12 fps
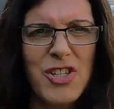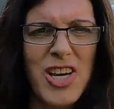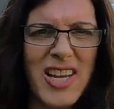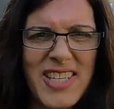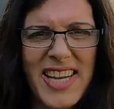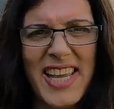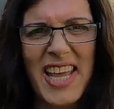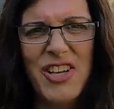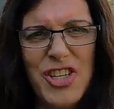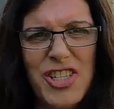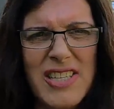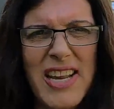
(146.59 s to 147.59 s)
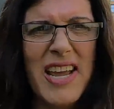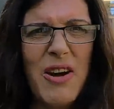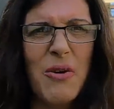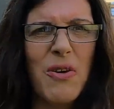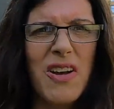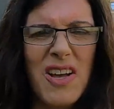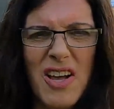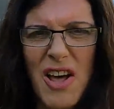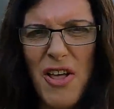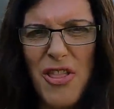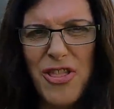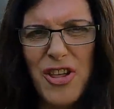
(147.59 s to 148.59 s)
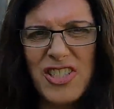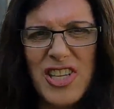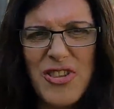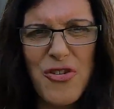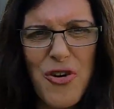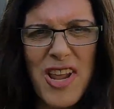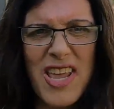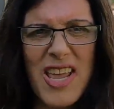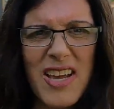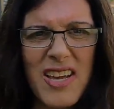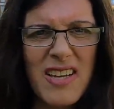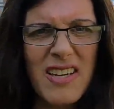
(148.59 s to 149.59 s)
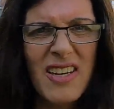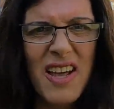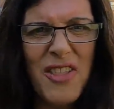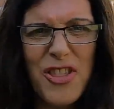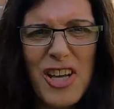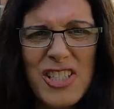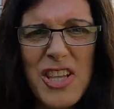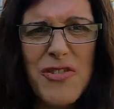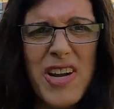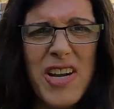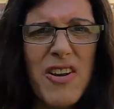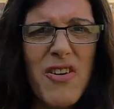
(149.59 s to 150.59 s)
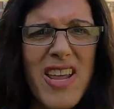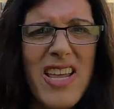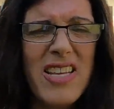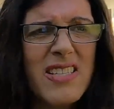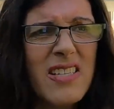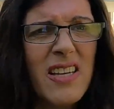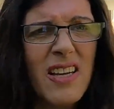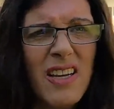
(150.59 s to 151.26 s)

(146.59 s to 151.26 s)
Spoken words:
Checked it again just now. 33 degrees.